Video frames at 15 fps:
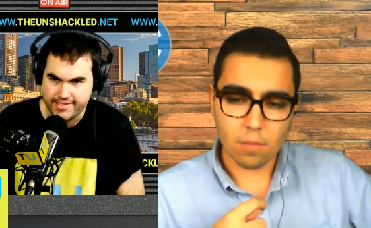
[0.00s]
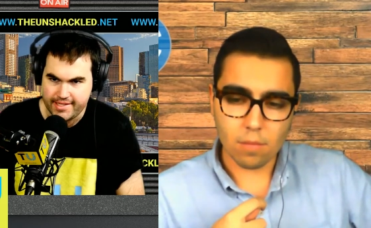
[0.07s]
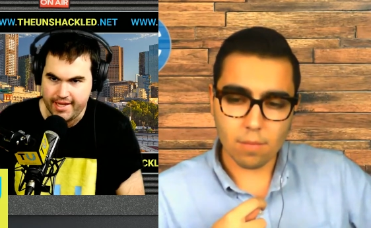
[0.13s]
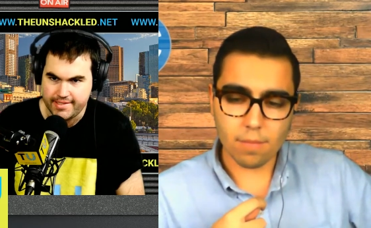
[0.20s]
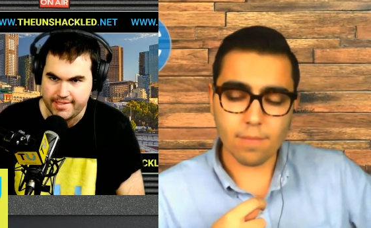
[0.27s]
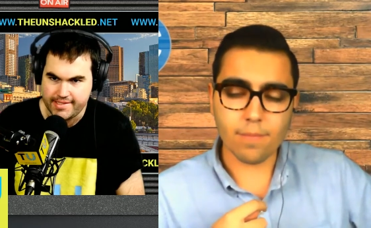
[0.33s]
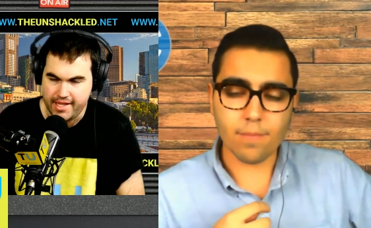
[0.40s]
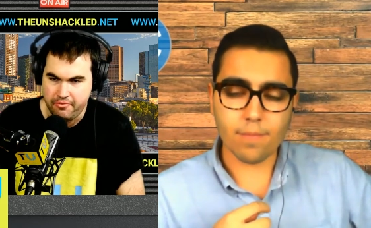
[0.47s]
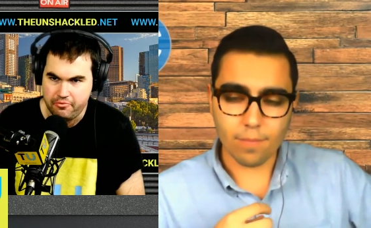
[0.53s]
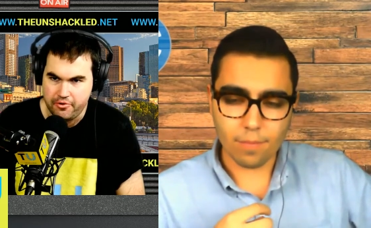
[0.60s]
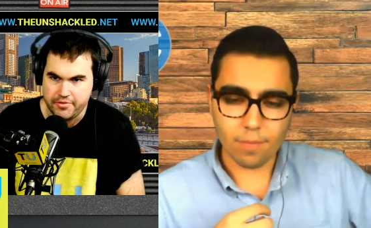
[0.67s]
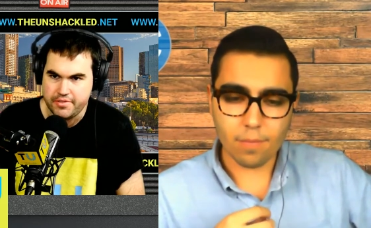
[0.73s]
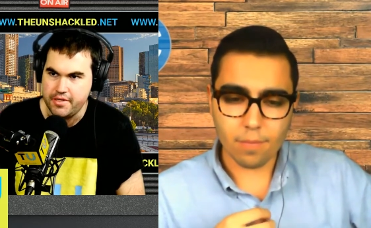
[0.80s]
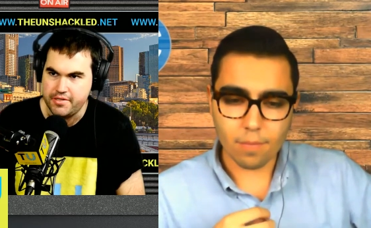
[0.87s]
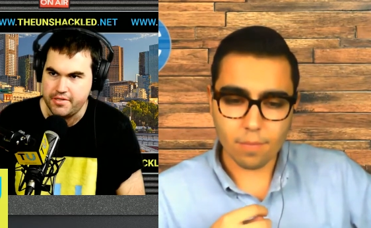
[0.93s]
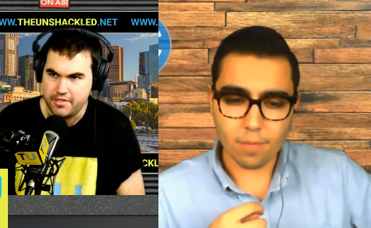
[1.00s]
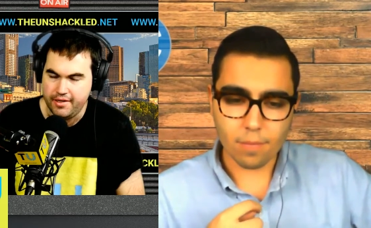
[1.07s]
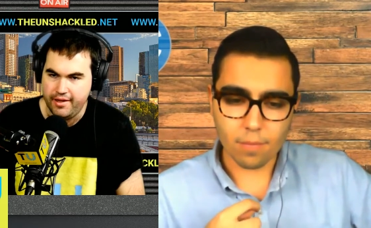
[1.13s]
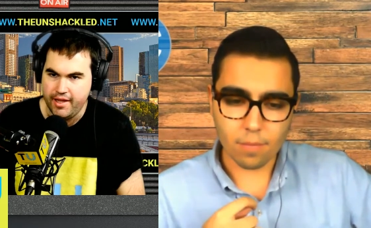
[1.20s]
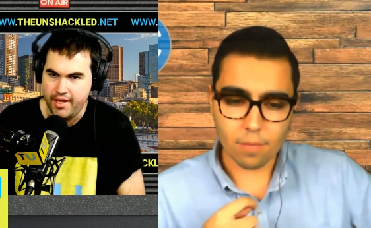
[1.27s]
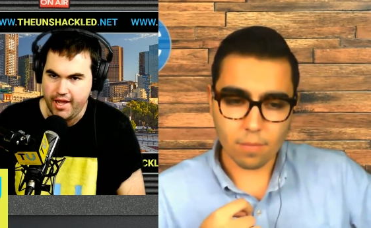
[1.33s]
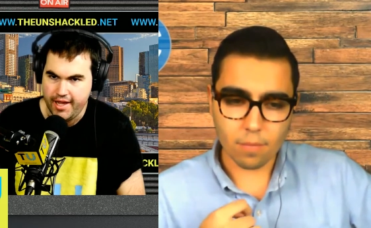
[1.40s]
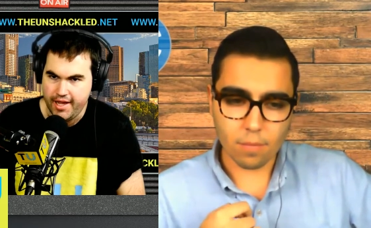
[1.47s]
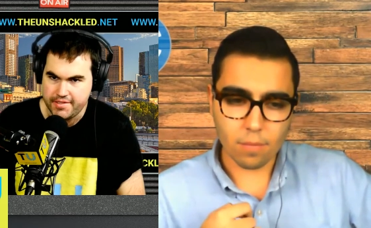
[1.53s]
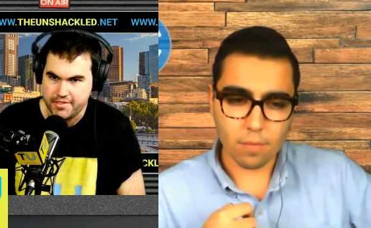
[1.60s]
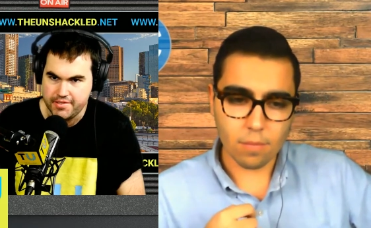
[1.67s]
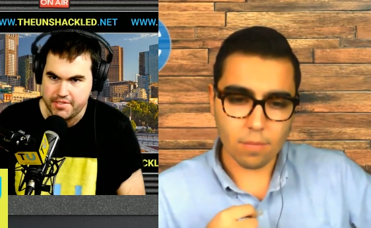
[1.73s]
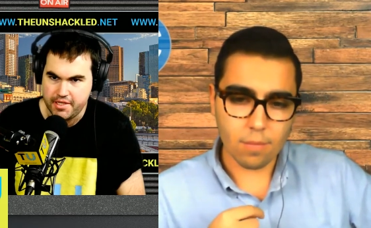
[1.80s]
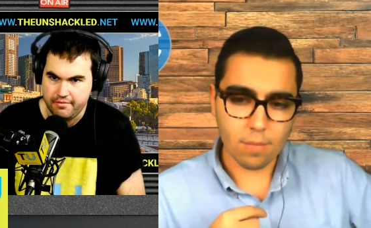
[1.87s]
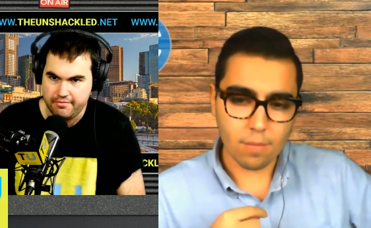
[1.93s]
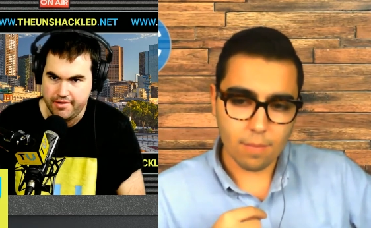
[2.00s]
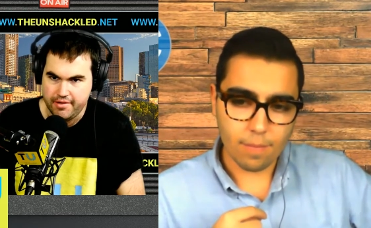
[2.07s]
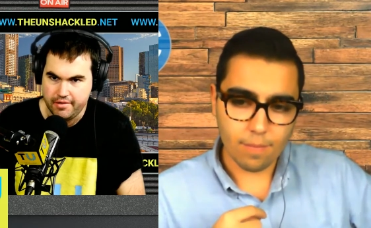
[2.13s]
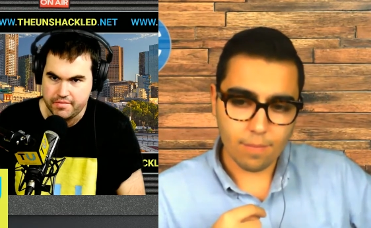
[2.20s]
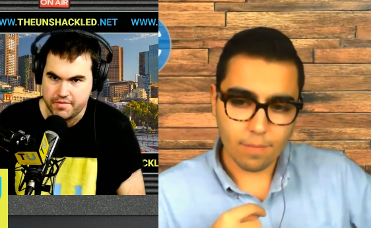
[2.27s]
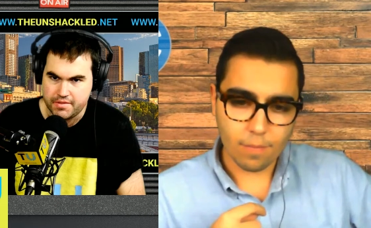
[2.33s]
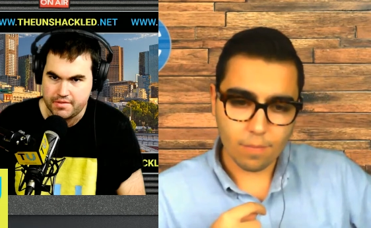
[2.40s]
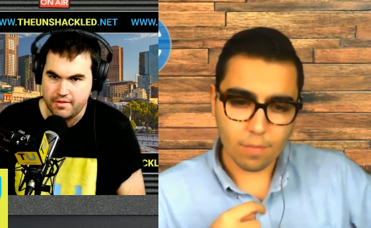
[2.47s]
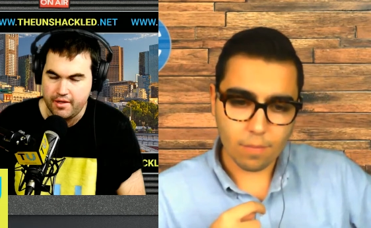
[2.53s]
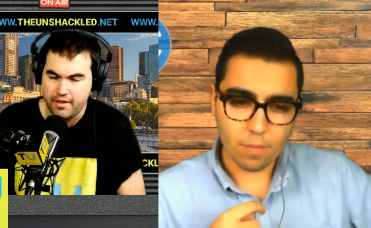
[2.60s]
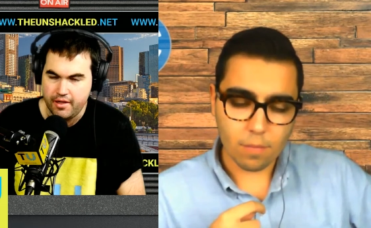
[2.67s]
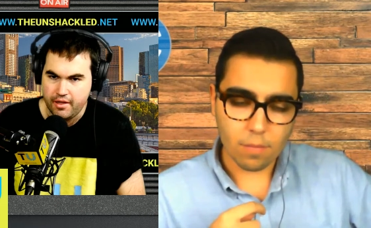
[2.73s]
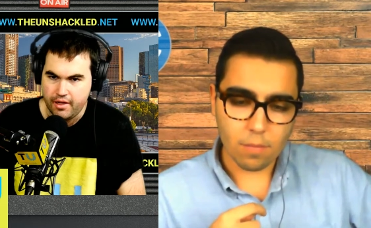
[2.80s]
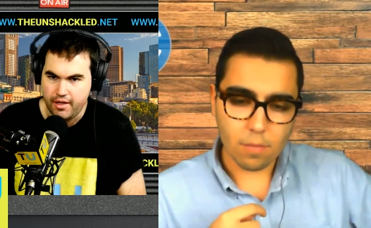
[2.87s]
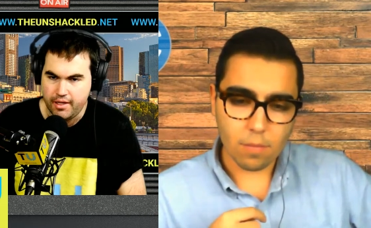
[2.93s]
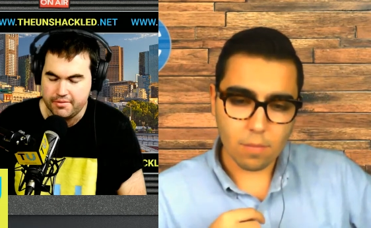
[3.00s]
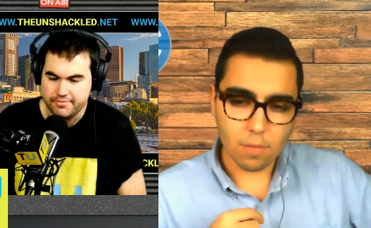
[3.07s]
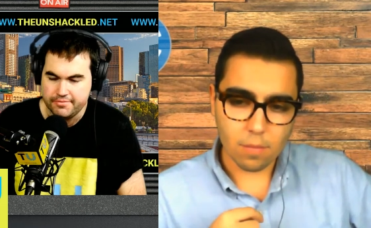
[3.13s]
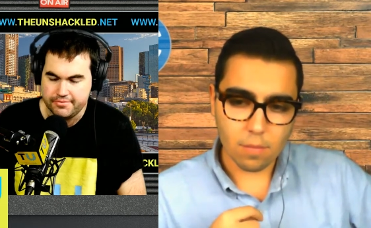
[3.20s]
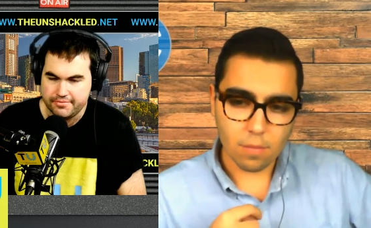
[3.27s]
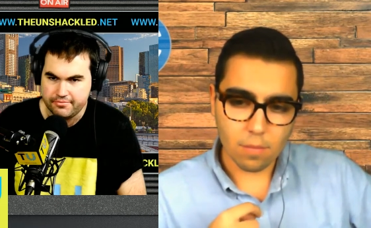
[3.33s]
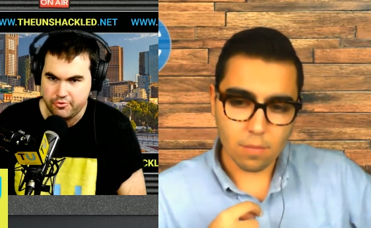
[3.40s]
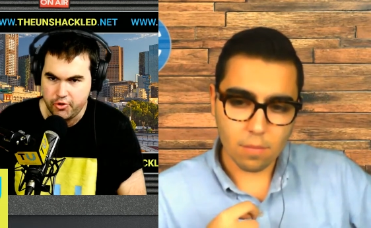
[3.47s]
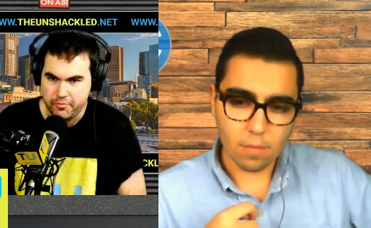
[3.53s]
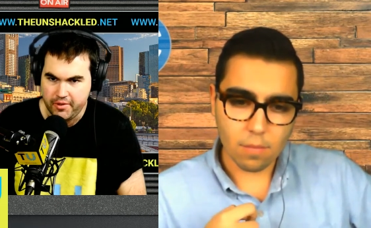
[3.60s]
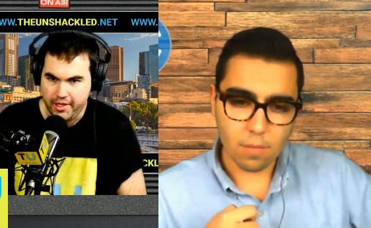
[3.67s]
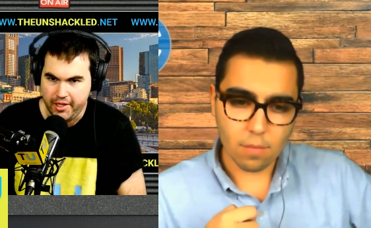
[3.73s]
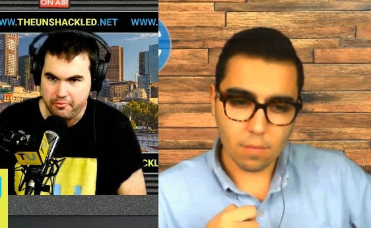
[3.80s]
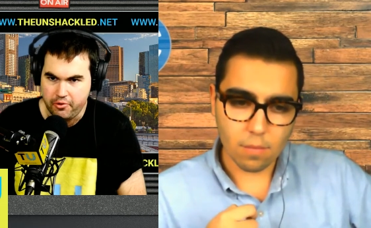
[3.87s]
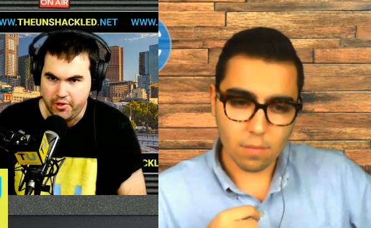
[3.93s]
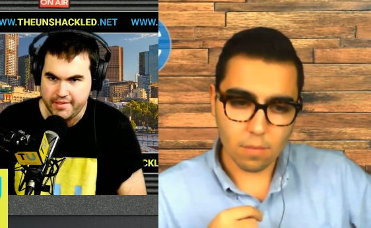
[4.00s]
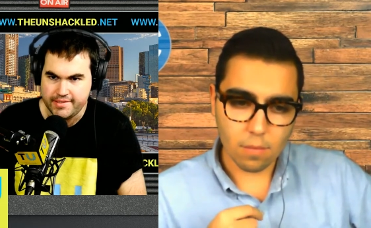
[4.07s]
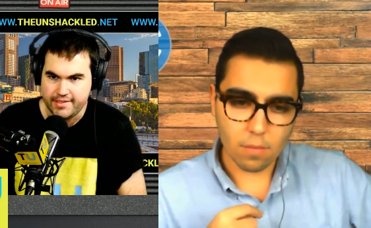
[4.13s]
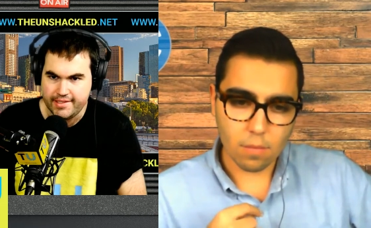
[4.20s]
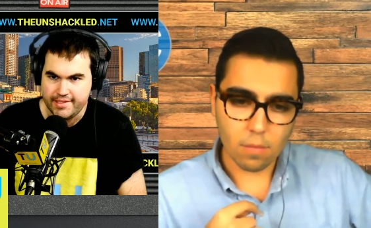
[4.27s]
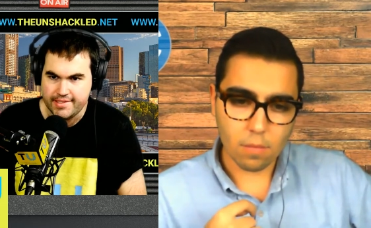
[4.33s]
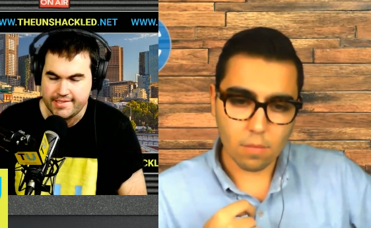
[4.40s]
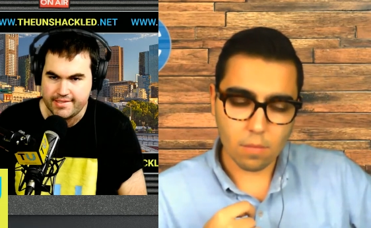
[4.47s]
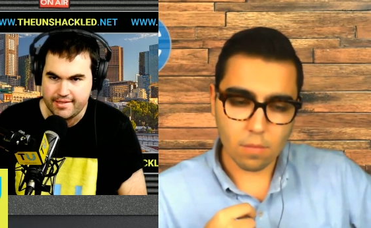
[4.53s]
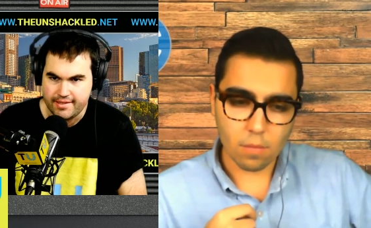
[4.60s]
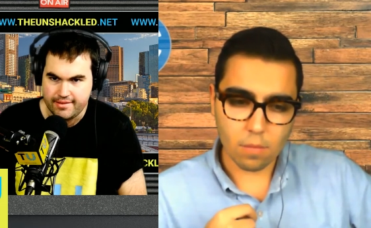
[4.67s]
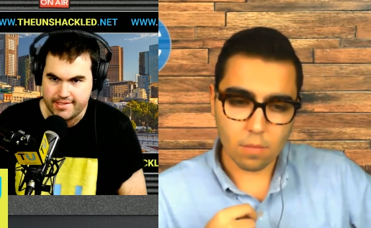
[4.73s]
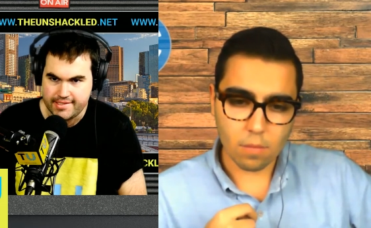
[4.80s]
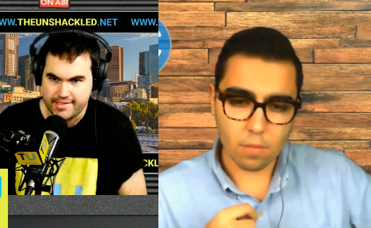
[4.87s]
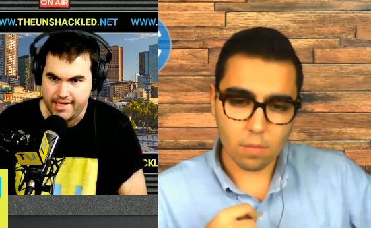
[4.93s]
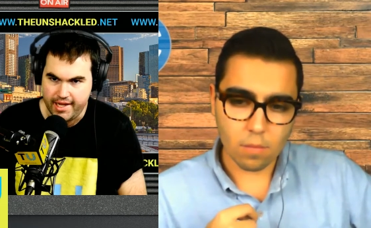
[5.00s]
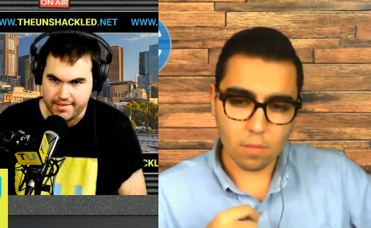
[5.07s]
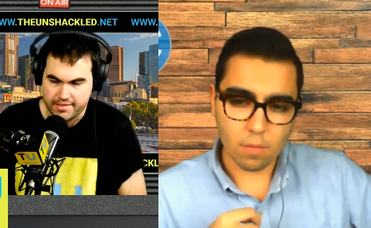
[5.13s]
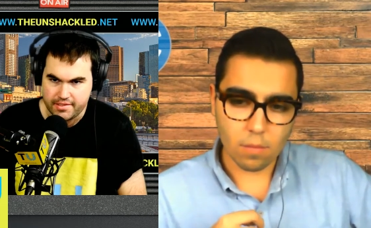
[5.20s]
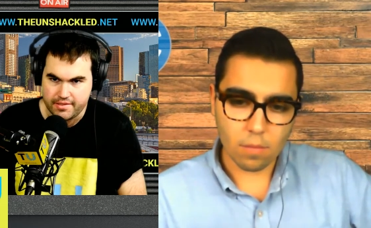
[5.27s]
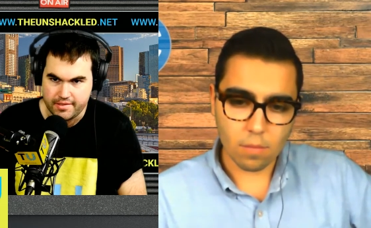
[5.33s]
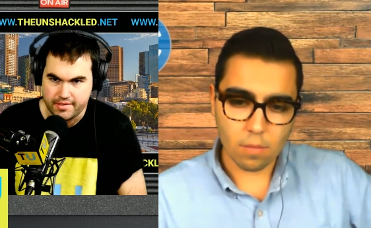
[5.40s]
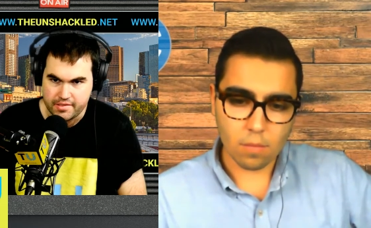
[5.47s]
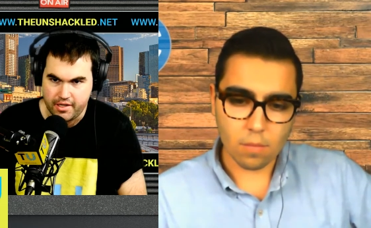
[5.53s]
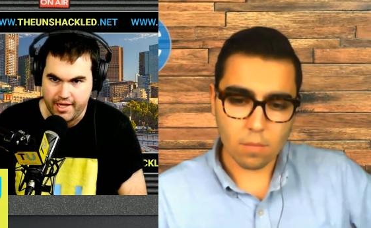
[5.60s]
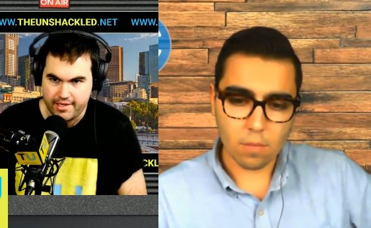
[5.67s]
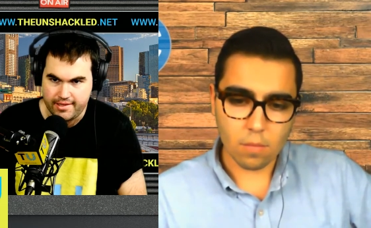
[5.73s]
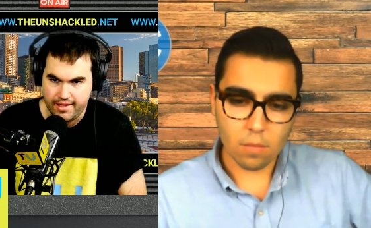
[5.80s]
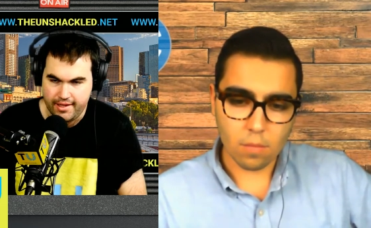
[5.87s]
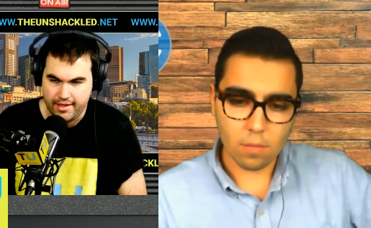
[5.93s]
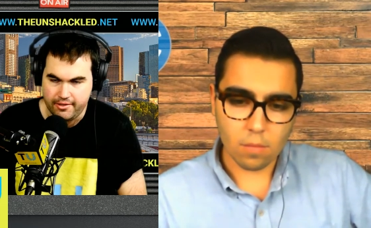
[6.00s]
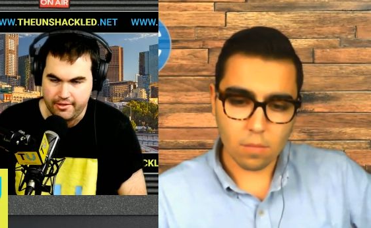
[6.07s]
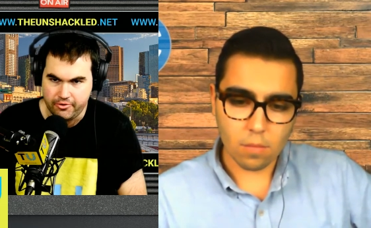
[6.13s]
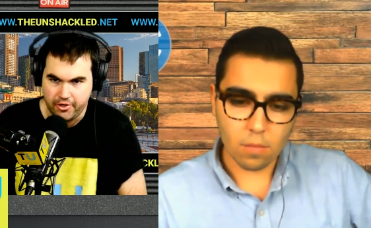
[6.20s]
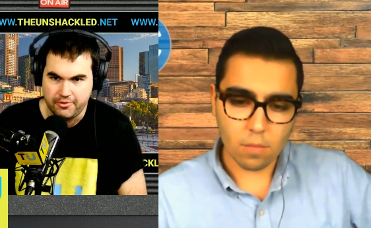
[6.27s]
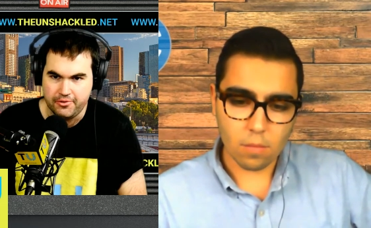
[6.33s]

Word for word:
Speaker 1: They want it to, as conservatives uh, normally want, is the, the states to decide their, their own laws.